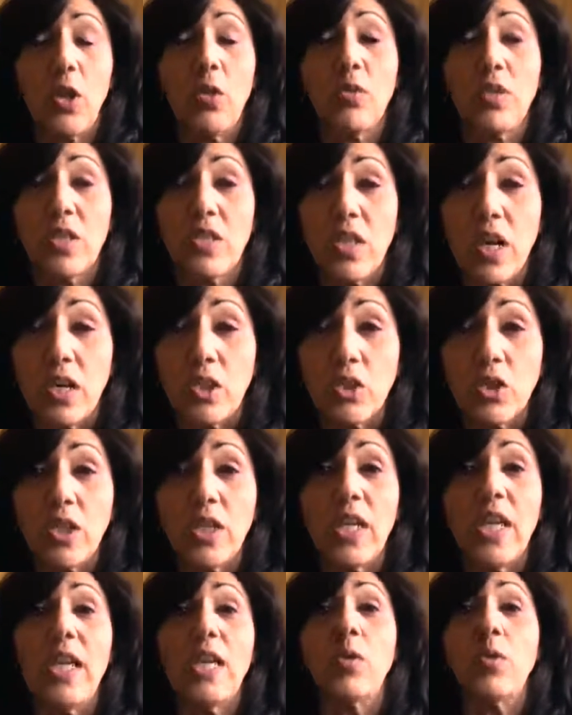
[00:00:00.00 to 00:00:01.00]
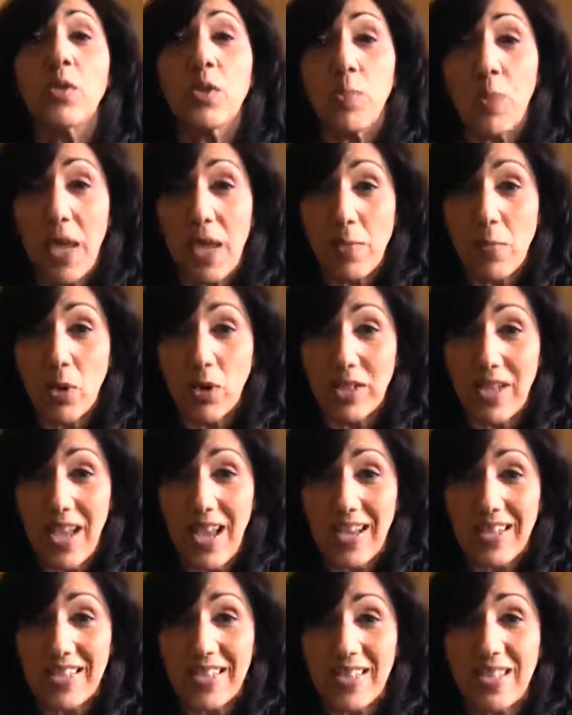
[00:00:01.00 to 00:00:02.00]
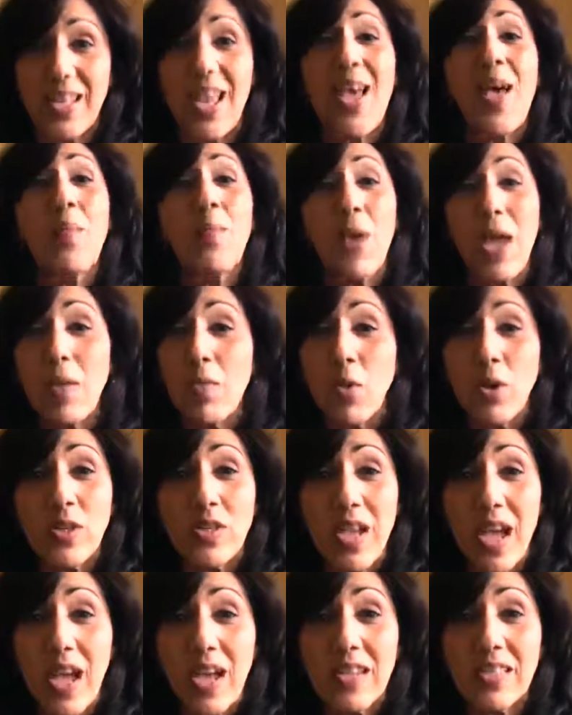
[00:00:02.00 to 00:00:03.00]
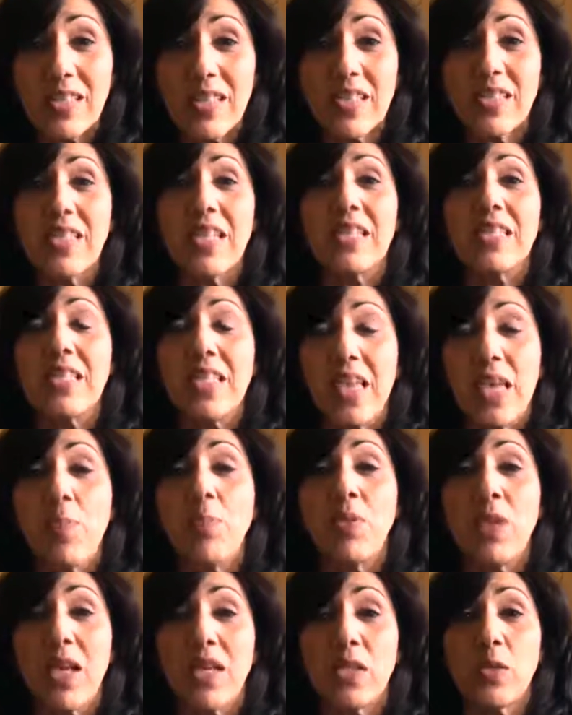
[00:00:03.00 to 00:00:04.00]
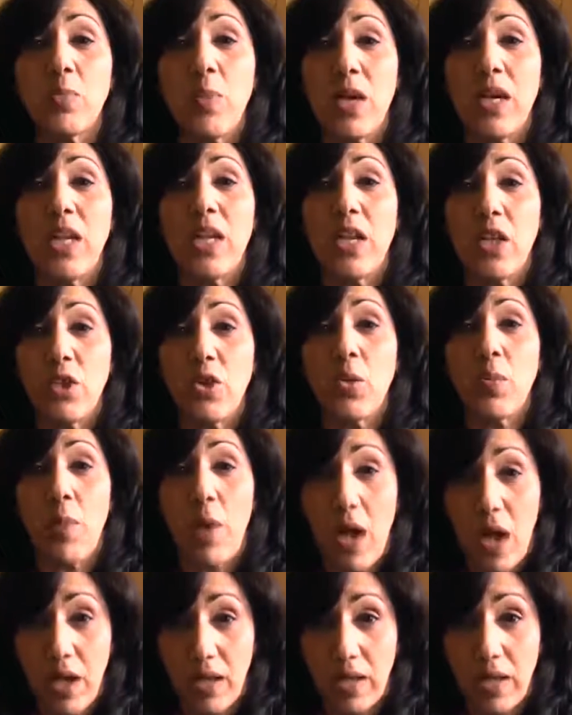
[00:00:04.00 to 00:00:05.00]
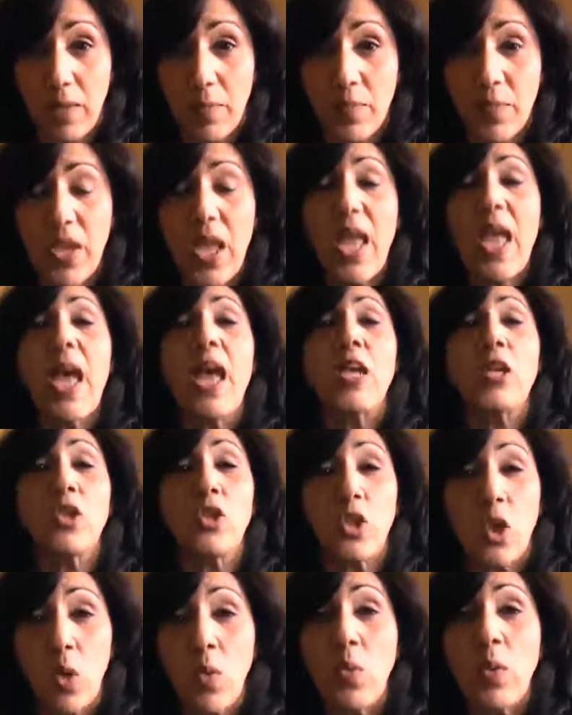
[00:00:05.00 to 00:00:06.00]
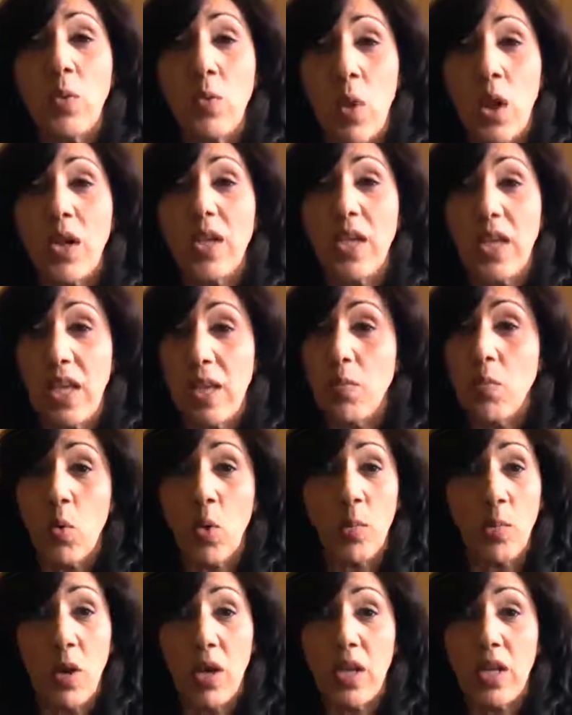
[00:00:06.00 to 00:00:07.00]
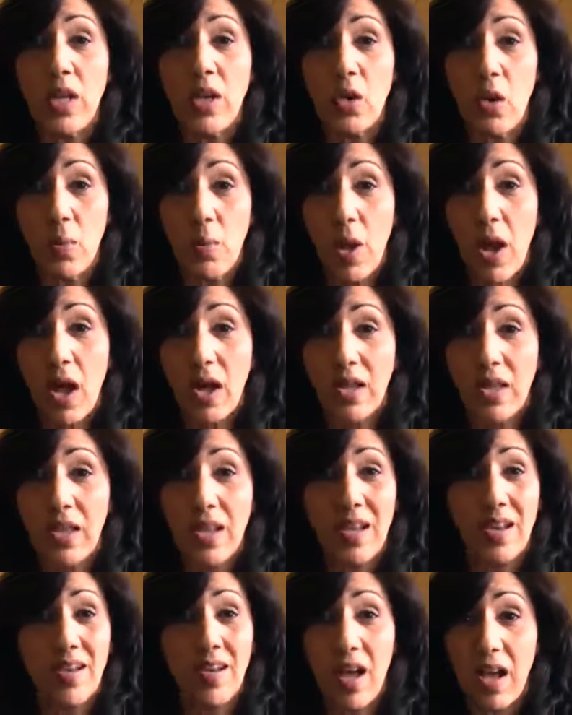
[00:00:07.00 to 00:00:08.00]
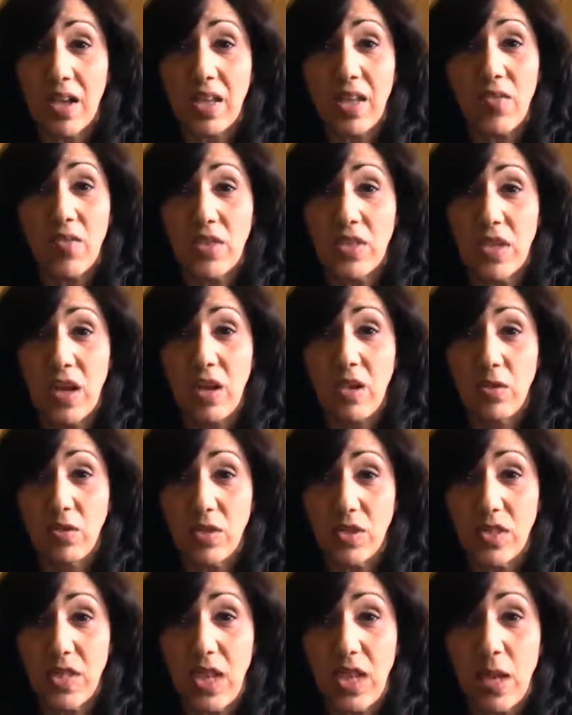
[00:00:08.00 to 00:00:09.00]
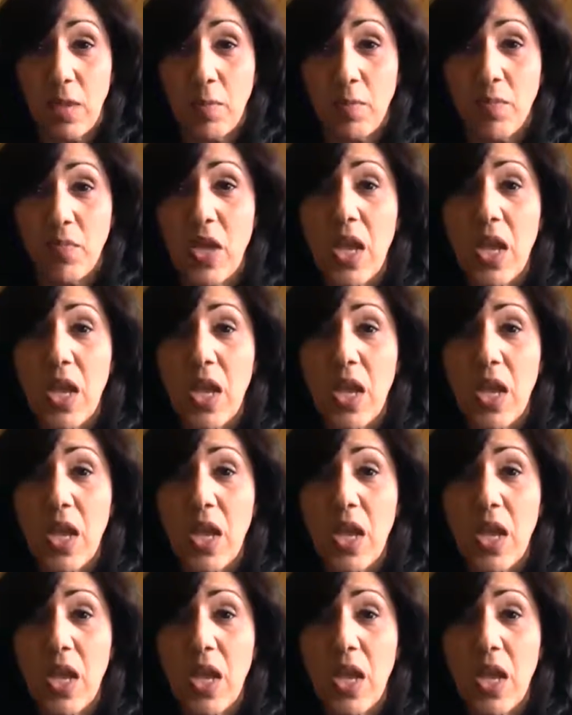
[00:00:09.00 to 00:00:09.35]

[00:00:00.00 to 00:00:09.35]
No deduction equals pay more taxes. Pay more taxes is keep less money in your pocket. Don't we want to keep more money in our pocket and not give it to Uncle Sam?